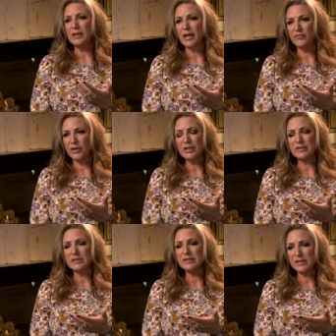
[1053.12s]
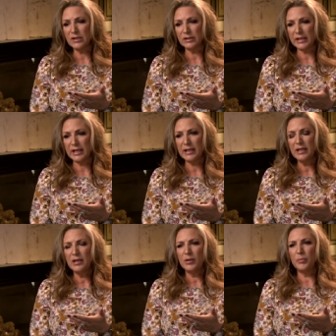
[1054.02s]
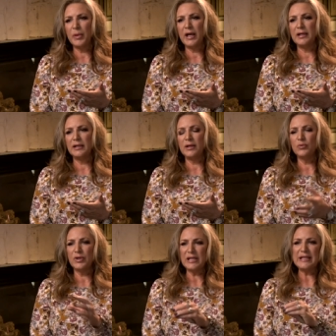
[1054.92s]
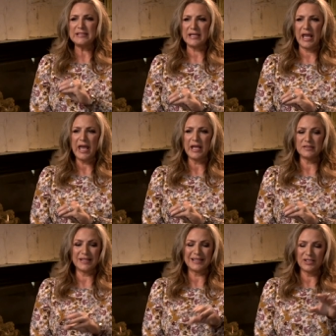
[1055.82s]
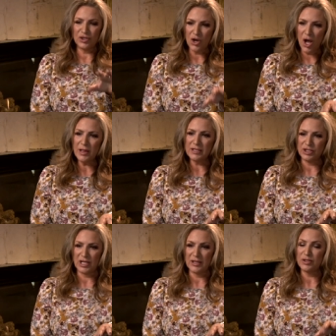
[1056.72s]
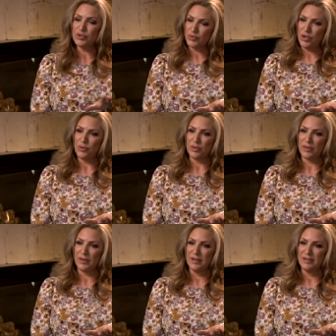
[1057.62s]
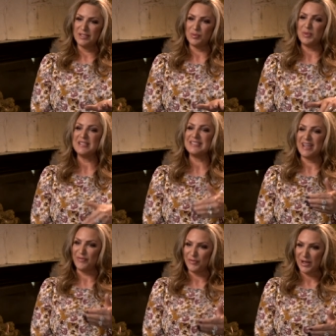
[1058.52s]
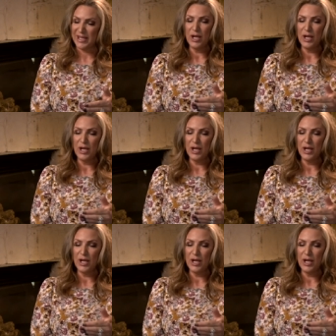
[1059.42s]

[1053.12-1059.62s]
that very sincerely, but it really takes acknowledging the truth to be set free.